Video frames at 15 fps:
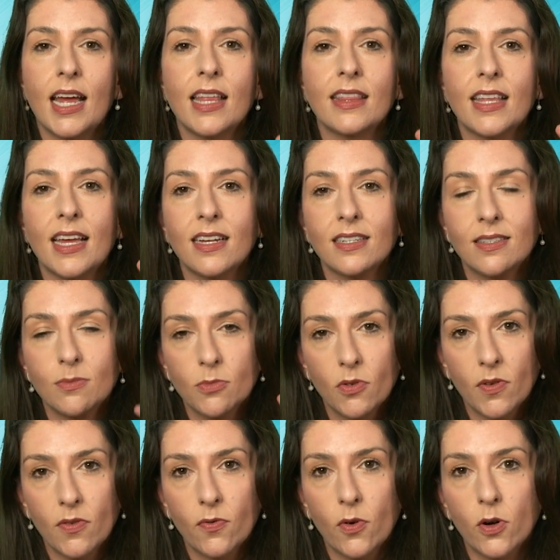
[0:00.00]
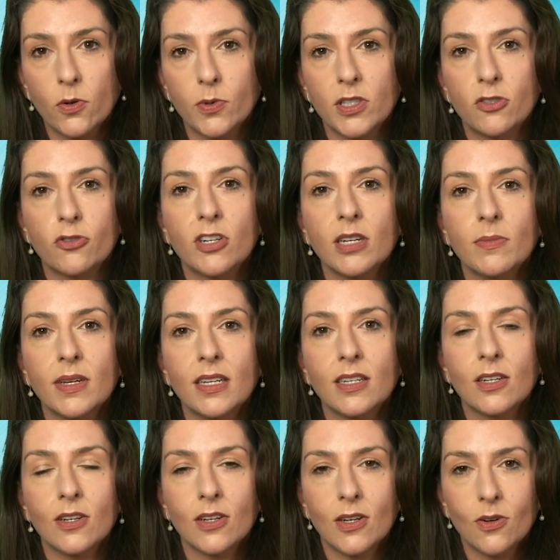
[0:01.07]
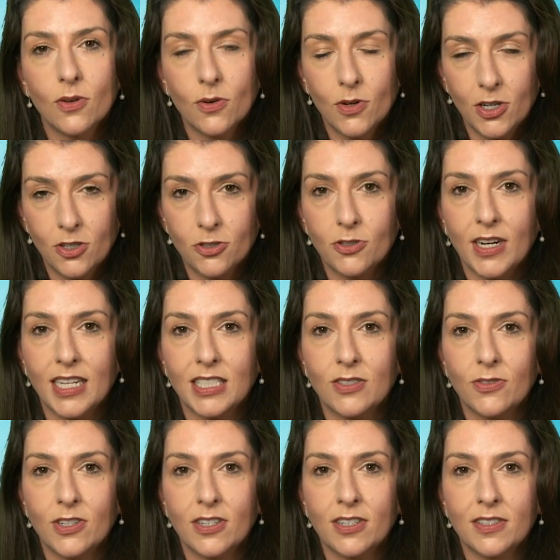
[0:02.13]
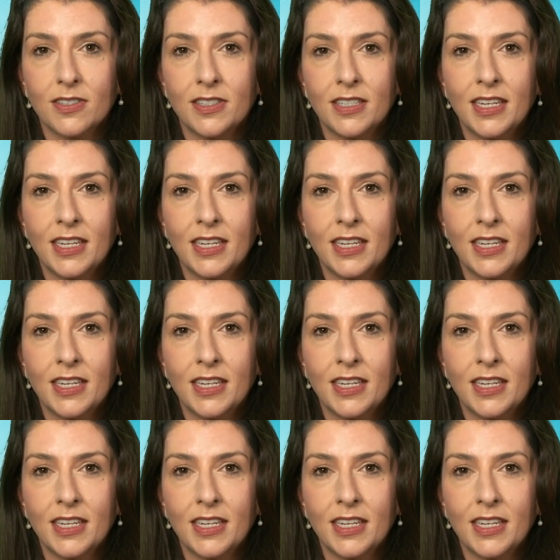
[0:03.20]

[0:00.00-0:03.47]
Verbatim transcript: and then moving forward with treatment or your transfer.